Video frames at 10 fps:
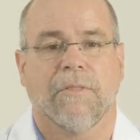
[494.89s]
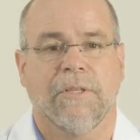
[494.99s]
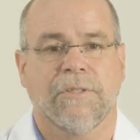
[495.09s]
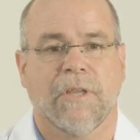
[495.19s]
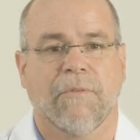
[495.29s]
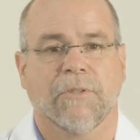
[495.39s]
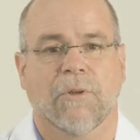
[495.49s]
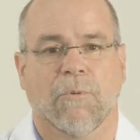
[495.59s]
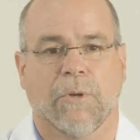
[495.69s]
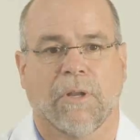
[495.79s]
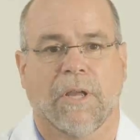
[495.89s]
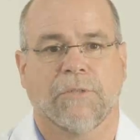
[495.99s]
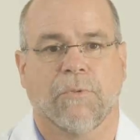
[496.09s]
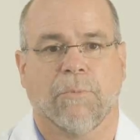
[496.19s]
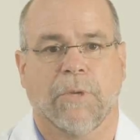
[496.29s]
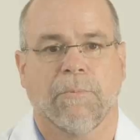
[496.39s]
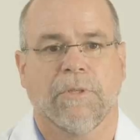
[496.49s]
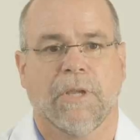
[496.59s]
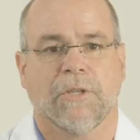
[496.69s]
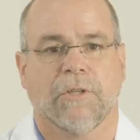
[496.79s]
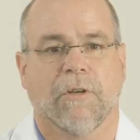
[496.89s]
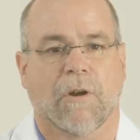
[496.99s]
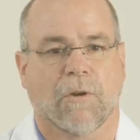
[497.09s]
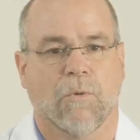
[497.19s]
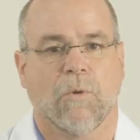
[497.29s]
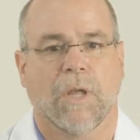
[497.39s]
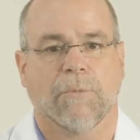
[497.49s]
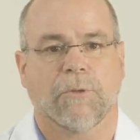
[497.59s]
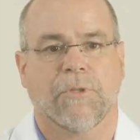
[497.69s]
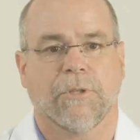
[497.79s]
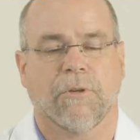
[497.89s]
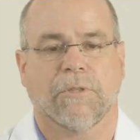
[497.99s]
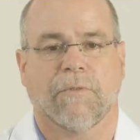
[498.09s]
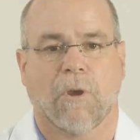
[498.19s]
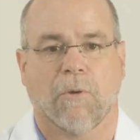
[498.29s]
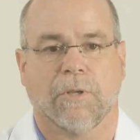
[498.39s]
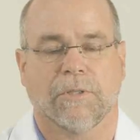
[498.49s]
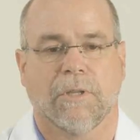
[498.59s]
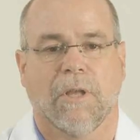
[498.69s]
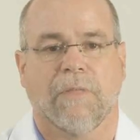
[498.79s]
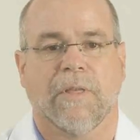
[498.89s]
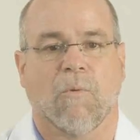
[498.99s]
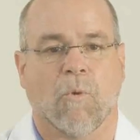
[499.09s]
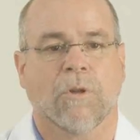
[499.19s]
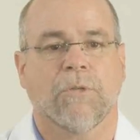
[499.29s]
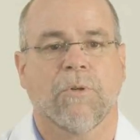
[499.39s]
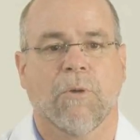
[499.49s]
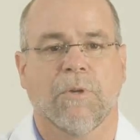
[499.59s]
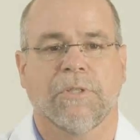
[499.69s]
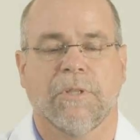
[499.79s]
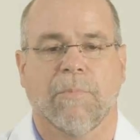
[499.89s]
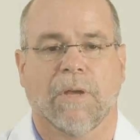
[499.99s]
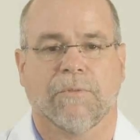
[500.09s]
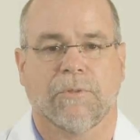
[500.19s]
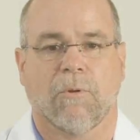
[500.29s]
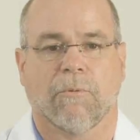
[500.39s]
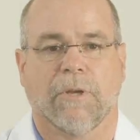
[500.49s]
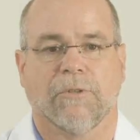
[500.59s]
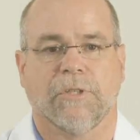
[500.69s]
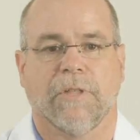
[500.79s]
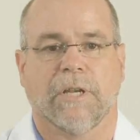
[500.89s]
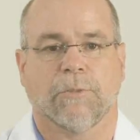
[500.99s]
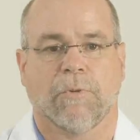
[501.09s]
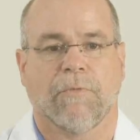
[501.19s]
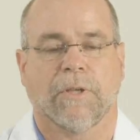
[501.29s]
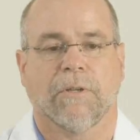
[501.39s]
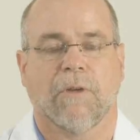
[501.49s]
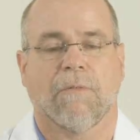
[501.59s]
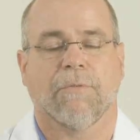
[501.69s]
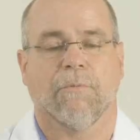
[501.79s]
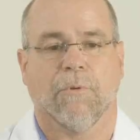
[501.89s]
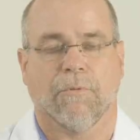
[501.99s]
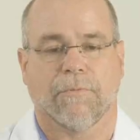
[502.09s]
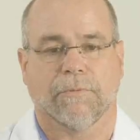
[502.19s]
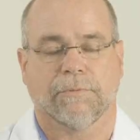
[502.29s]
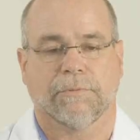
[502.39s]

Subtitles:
These savings are realized through the pigmentation in our Cool Chemistry series of coatings that work to increase the amount of solar energy that is reflected off the roof.